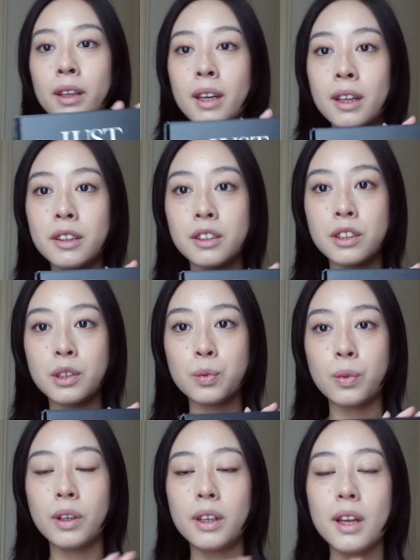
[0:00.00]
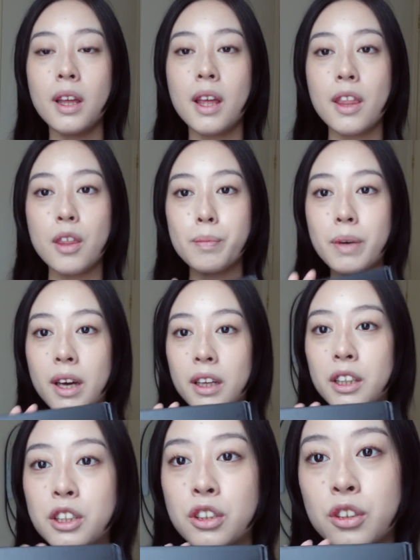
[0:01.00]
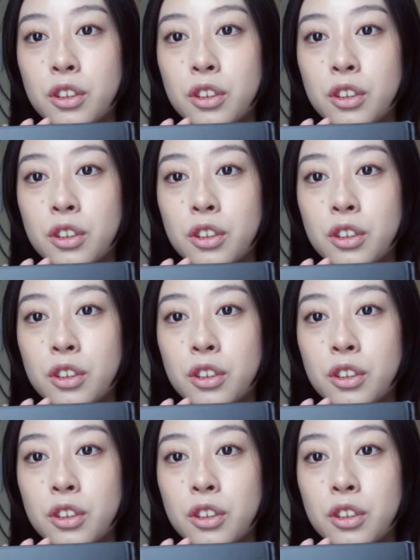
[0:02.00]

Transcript: Yeah, this is what the package